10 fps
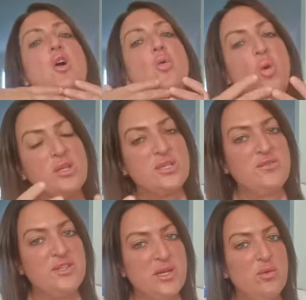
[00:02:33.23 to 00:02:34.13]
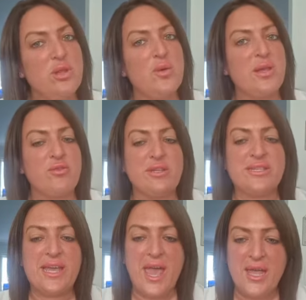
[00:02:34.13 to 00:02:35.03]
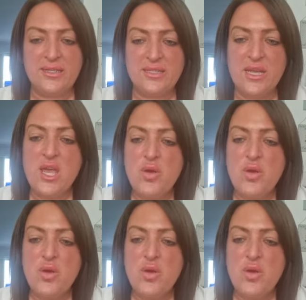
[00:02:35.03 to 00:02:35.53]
watch this video all the way through to the end.